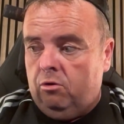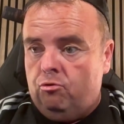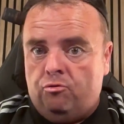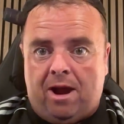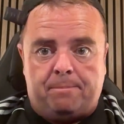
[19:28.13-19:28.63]

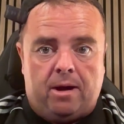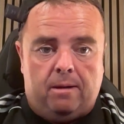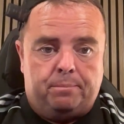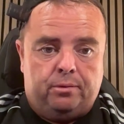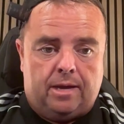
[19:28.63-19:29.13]
wrap
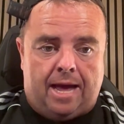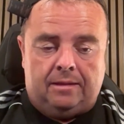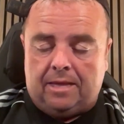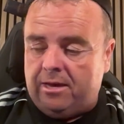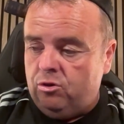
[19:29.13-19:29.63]
up
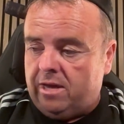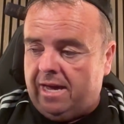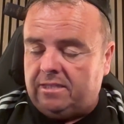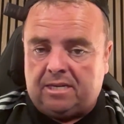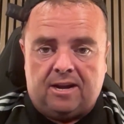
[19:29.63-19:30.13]
and let you
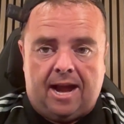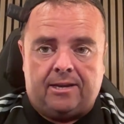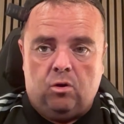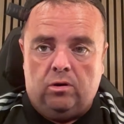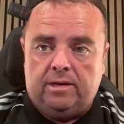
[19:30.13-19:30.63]
guys
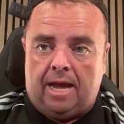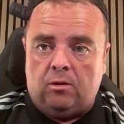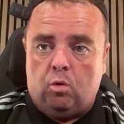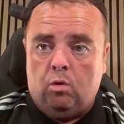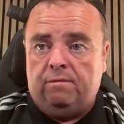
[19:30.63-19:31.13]
crack on, and
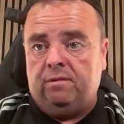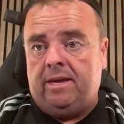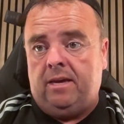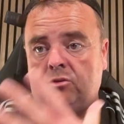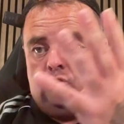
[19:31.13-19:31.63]

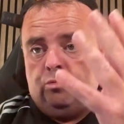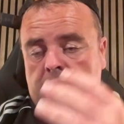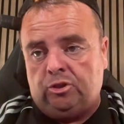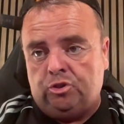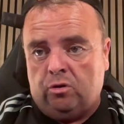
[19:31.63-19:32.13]
hopefully you will
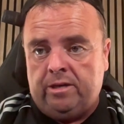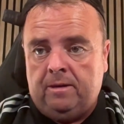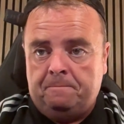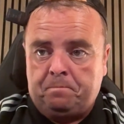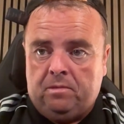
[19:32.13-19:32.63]
enjoy
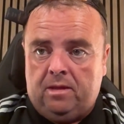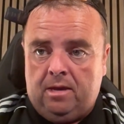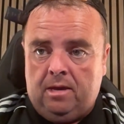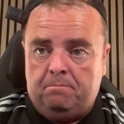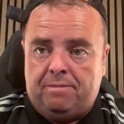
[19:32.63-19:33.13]

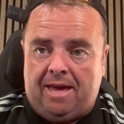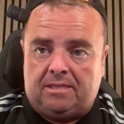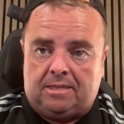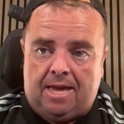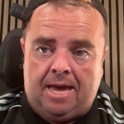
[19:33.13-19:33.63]
the
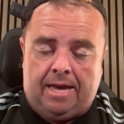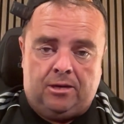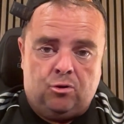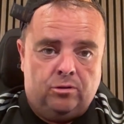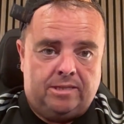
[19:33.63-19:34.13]
best AI
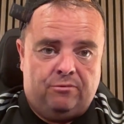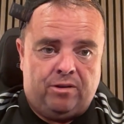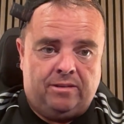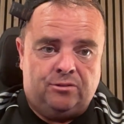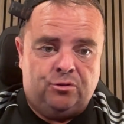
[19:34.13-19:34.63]
content
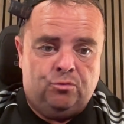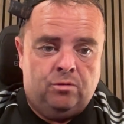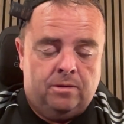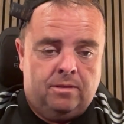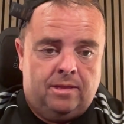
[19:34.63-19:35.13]
writing tool
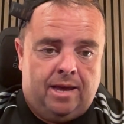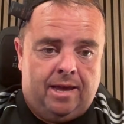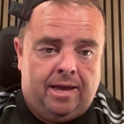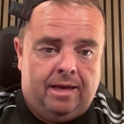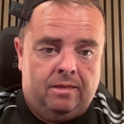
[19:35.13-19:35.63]

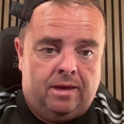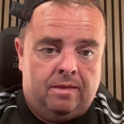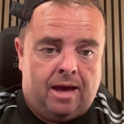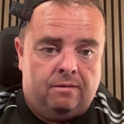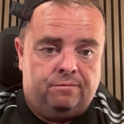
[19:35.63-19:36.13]

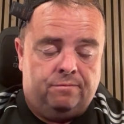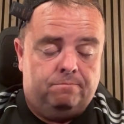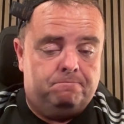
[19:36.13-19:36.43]
that I've